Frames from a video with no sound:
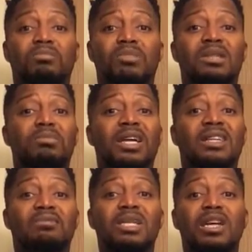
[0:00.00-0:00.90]
people
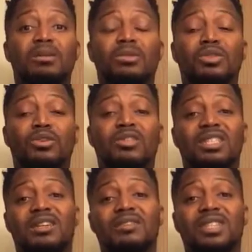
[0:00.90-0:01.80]
have become so
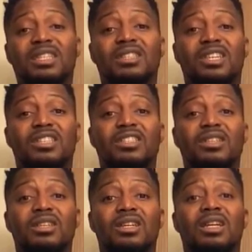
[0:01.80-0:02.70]
self-centered
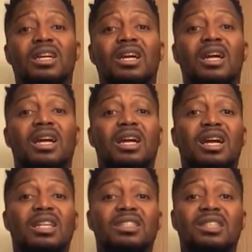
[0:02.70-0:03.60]

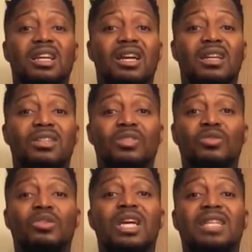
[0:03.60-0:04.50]
and
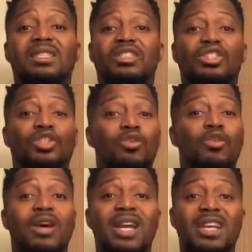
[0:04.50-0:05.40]
do not
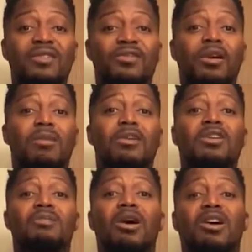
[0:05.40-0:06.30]
show any form of
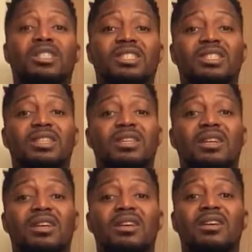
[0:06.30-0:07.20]
remorse
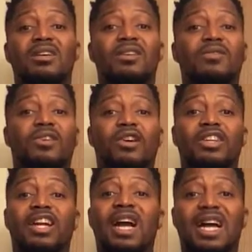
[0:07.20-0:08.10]
for
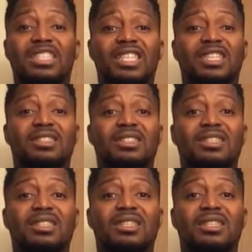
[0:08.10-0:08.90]
their actions